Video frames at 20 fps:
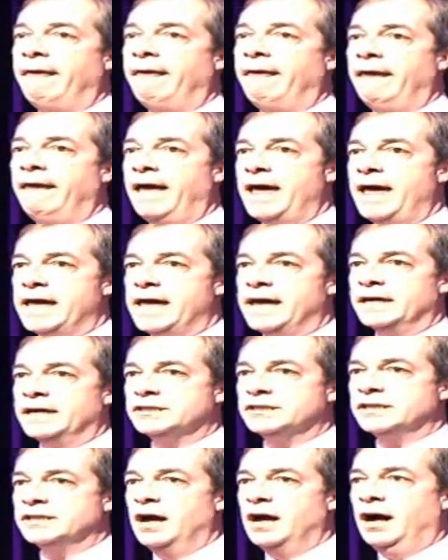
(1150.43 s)
He
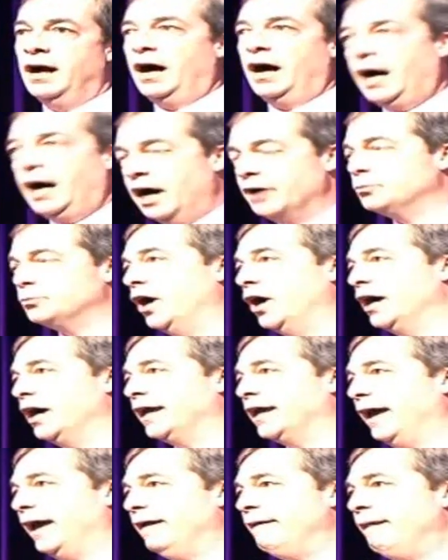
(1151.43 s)
is
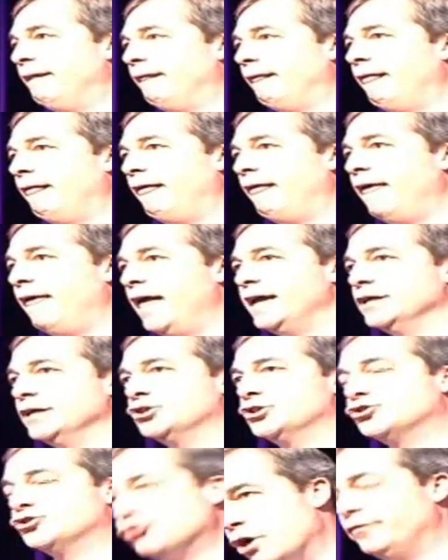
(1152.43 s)
hardworking, he is
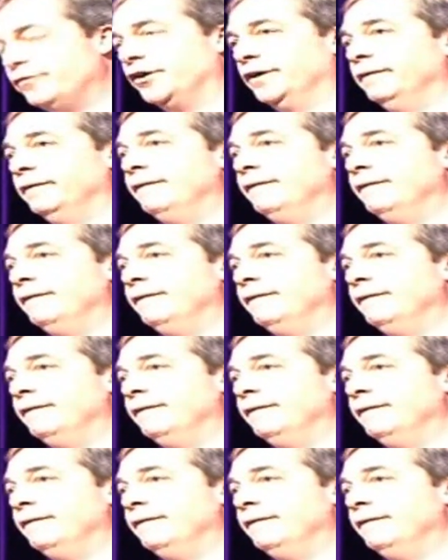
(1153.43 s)
driven,